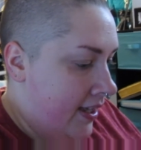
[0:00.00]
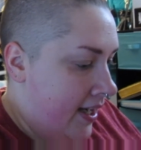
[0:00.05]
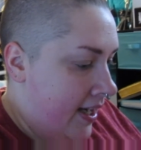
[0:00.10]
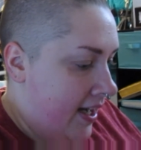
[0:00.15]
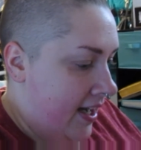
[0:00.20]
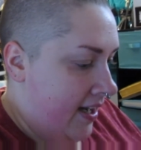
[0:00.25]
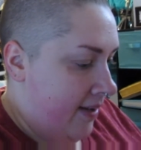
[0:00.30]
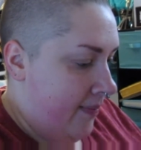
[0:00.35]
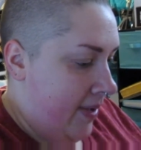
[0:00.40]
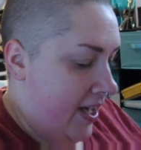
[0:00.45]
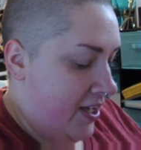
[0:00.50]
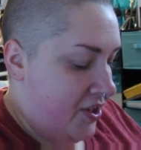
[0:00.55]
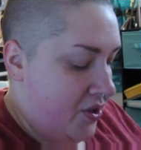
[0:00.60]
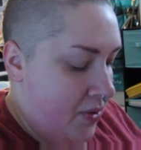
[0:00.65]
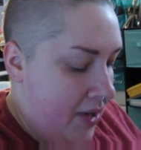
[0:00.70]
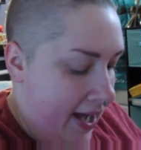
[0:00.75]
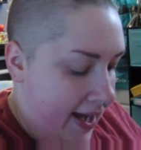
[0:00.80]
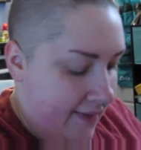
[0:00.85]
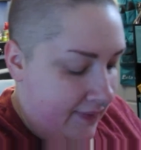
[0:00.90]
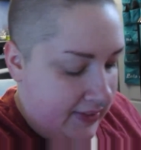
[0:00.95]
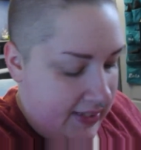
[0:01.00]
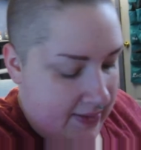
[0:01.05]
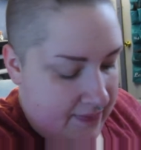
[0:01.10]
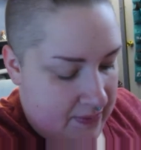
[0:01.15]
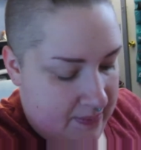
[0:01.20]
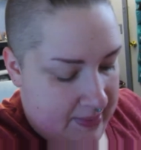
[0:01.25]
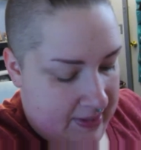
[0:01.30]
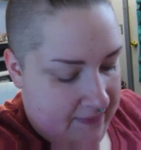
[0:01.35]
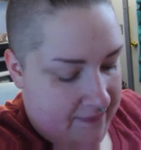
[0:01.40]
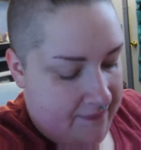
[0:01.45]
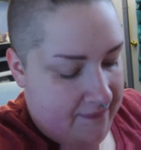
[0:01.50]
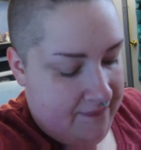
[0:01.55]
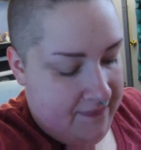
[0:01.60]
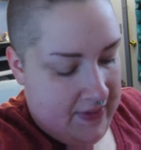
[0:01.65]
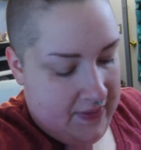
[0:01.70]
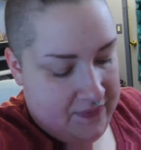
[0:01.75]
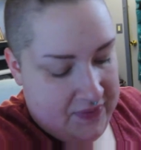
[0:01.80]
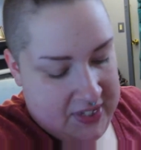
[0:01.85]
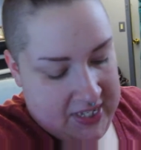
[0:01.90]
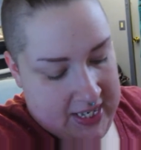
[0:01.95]
Um, I do have
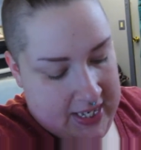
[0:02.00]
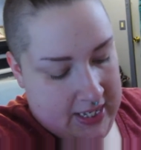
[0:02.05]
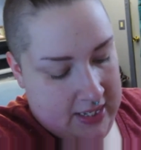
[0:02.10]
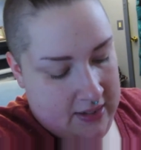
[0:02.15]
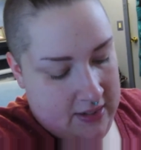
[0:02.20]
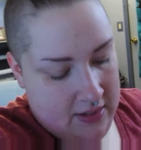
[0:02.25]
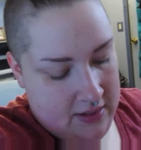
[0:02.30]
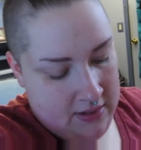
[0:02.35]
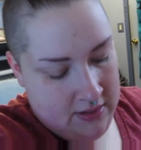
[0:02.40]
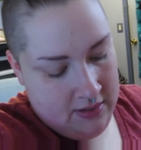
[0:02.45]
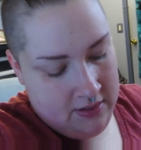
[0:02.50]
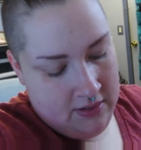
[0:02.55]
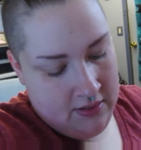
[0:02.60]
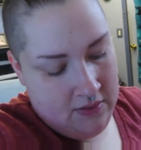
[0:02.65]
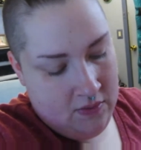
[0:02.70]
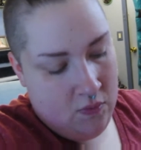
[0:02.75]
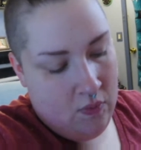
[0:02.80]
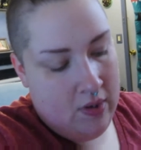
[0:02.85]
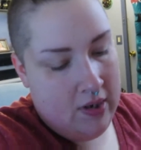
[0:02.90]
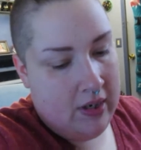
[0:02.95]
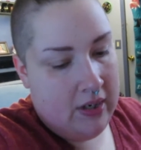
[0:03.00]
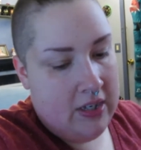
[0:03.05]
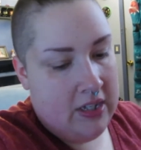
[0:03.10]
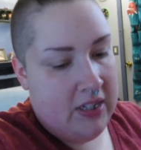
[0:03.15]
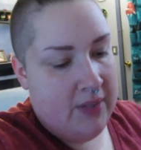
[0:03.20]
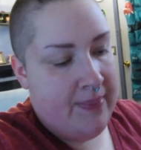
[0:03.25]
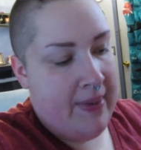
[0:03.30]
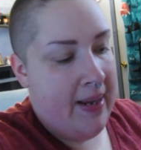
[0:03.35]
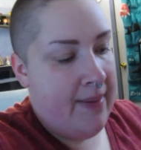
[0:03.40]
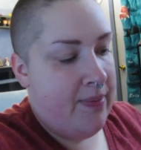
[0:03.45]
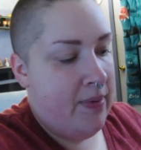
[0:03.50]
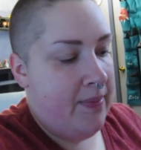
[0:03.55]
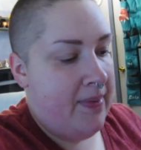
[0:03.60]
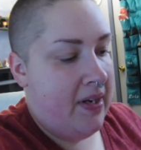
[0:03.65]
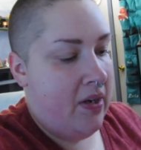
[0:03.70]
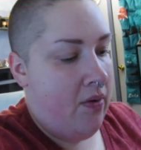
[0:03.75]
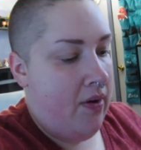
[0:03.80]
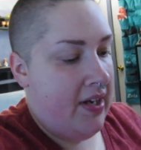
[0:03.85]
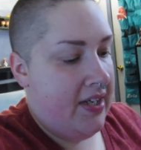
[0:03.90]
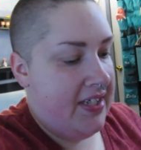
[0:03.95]
11x15 watercolor paper,
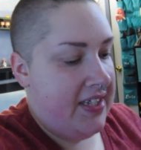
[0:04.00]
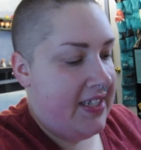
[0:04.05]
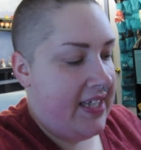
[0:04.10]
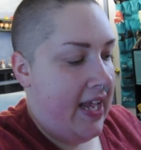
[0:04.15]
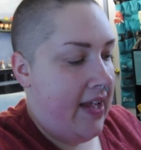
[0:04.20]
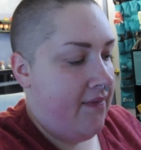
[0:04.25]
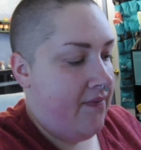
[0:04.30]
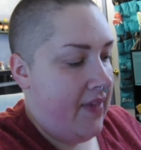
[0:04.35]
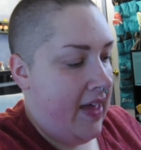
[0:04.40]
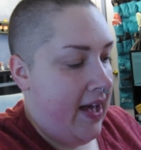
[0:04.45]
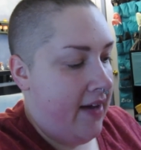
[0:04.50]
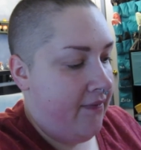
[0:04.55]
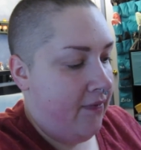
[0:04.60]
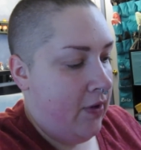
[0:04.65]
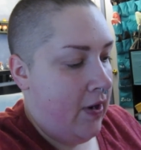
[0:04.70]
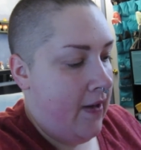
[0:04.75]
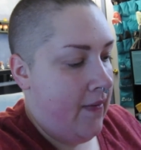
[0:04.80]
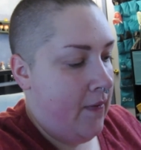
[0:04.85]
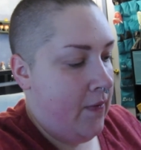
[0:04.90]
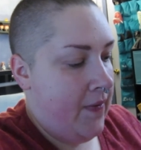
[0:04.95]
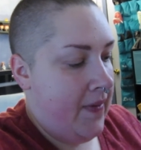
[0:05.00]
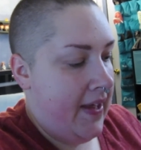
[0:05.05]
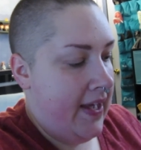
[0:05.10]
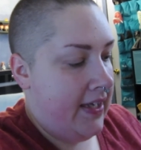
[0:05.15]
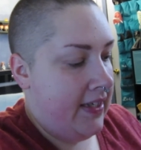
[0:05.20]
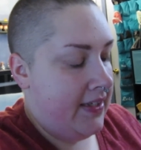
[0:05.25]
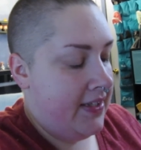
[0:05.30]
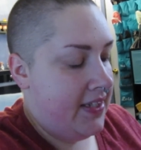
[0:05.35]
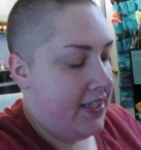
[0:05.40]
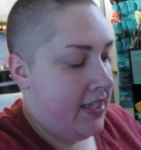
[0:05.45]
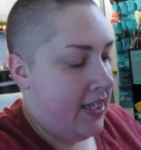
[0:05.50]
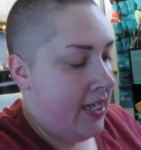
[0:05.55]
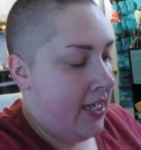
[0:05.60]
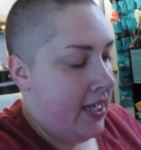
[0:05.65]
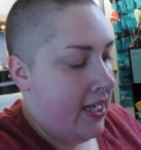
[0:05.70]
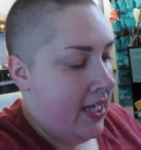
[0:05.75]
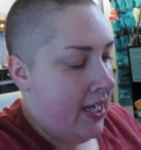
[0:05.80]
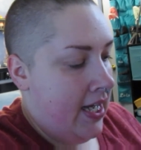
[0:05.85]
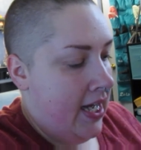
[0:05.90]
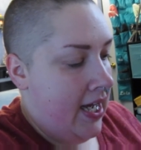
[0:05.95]
but I want to save that for other things.
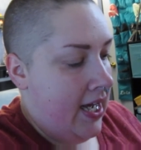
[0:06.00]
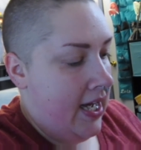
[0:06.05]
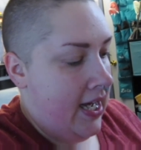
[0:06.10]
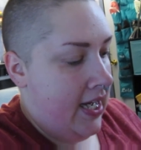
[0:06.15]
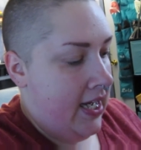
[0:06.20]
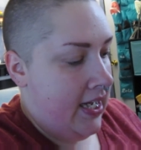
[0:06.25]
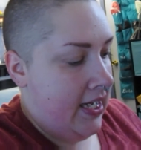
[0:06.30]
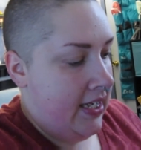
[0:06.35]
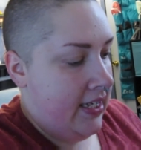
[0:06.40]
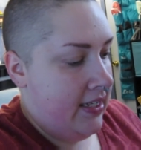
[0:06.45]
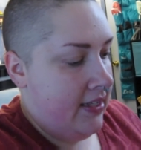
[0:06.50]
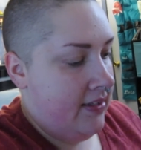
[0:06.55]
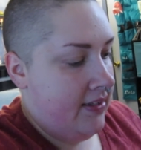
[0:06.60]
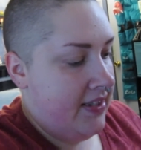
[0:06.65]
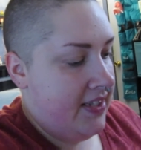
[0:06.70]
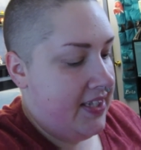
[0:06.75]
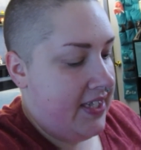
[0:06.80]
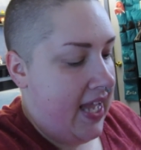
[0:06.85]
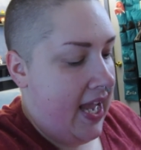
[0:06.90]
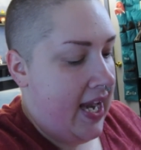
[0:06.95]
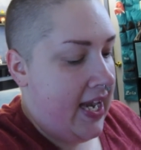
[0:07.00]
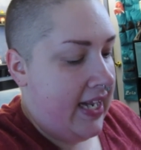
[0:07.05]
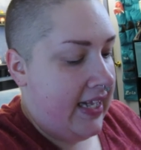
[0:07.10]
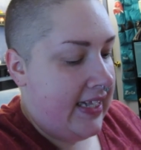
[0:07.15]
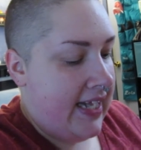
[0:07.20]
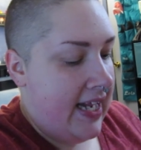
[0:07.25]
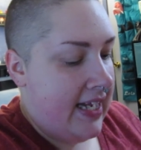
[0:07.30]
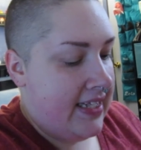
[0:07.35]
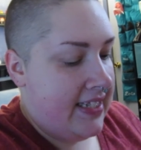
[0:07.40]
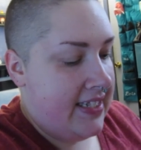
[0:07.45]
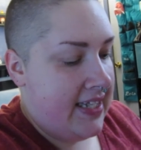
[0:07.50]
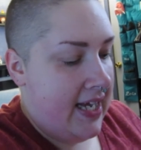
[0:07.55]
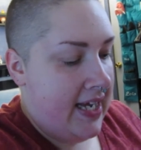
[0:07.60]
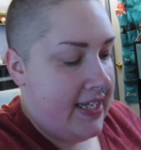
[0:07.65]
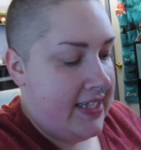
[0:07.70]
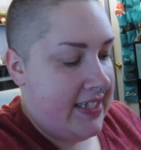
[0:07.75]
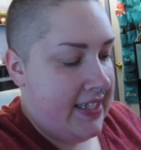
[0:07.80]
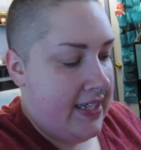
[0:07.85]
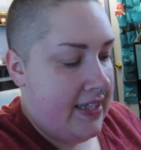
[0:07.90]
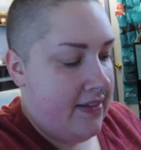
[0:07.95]
Uh, scanning that
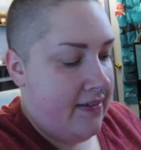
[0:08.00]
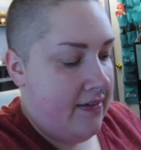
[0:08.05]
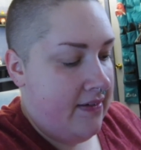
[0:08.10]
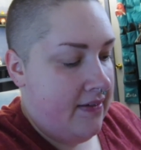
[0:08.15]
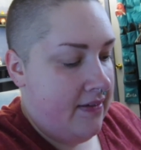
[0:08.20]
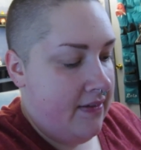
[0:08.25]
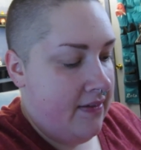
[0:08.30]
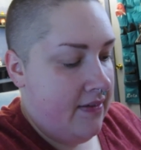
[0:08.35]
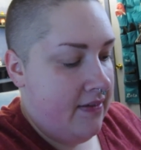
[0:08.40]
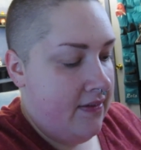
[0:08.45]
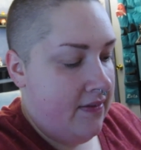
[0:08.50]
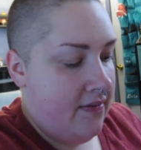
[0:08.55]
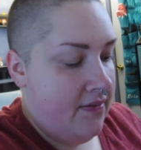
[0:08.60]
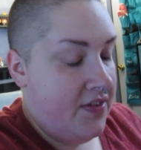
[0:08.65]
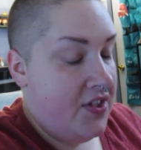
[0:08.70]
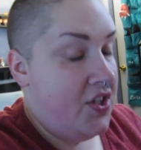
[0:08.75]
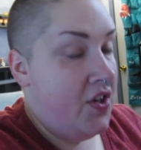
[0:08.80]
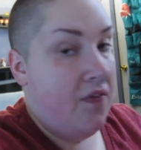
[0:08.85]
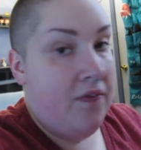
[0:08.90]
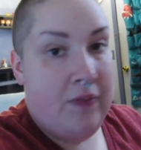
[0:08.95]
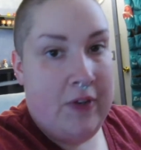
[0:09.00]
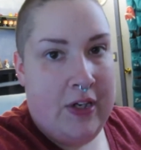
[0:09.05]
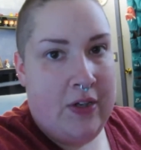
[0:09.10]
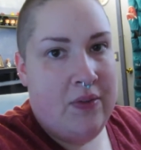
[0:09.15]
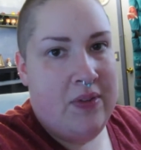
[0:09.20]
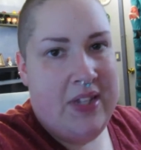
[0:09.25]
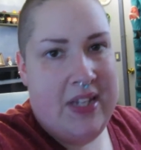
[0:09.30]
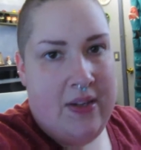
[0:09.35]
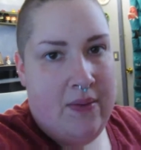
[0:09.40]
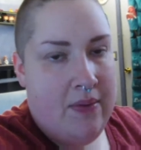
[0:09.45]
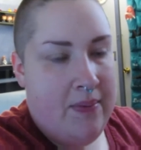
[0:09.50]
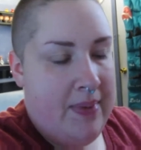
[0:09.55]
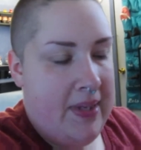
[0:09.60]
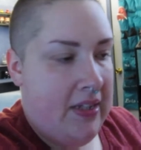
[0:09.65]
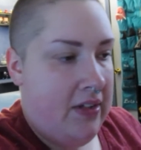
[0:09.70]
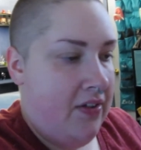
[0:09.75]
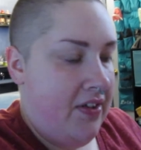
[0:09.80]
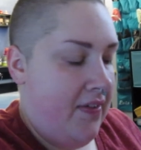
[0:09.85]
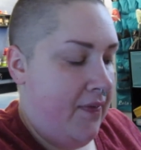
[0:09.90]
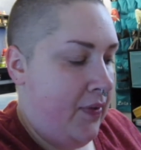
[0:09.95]
size in so frequently would be
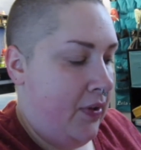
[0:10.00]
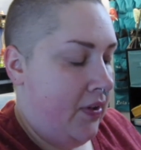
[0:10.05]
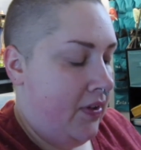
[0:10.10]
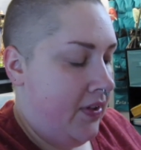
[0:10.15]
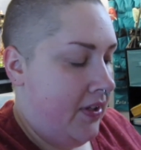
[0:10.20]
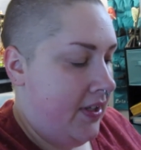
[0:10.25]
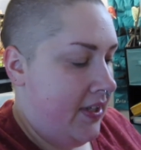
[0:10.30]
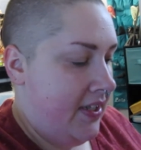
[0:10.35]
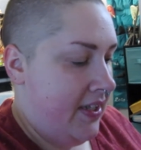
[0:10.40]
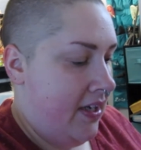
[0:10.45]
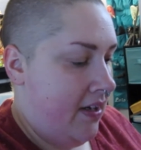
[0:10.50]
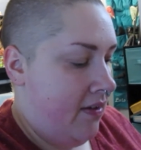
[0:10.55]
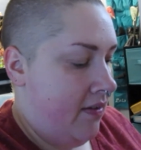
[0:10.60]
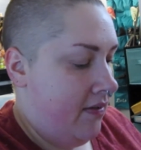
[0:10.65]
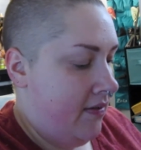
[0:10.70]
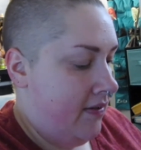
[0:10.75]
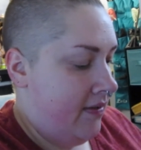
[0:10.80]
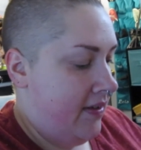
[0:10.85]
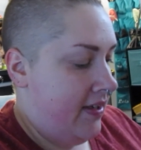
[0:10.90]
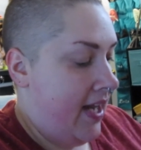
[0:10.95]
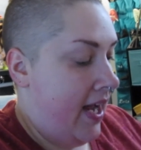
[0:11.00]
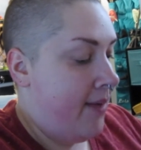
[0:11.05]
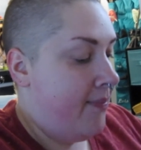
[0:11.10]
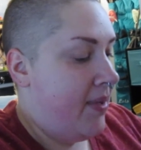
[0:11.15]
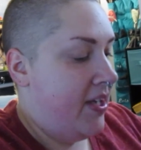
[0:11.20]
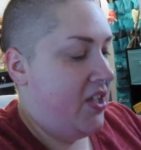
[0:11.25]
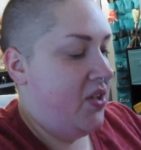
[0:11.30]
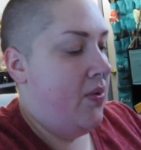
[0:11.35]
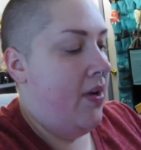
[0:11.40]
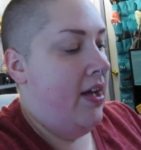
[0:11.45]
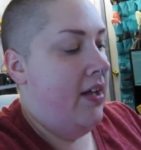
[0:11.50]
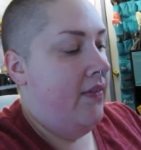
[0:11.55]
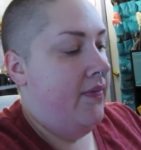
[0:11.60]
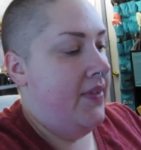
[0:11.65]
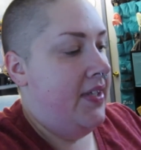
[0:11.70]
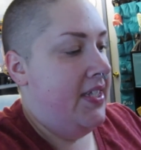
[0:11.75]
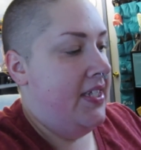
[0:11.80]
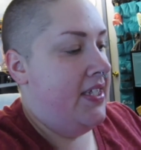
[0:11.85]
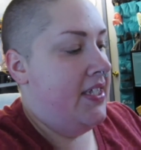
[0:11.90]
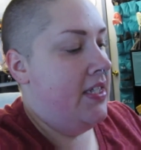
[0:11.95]
a little difficult, so.
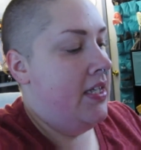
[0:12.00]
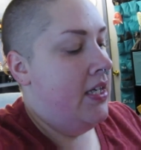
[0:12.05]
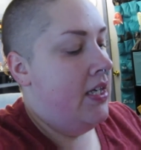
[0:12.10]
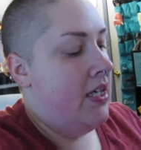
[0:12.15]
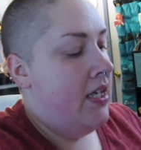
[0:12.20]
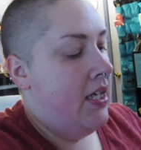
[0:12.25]
9x12 is